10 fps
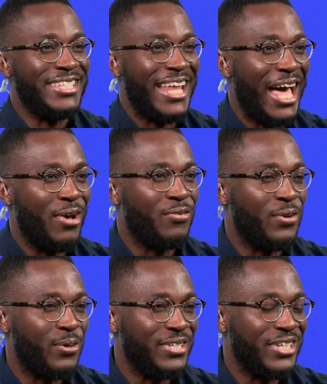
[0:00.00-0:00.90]
is now
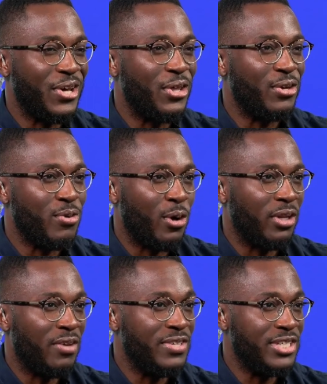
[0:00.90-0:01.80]
focusing on the
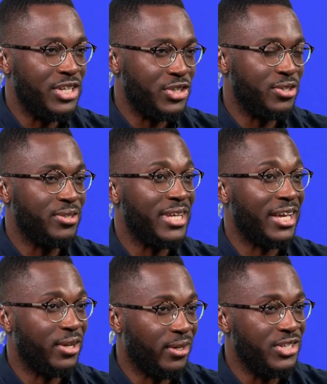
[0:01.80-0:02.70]
role of digital
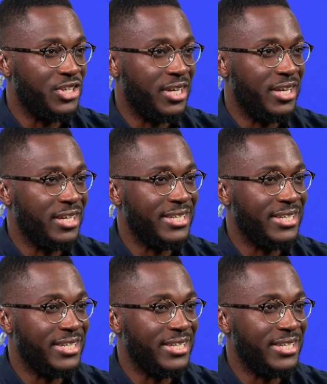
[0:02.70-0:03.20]
technology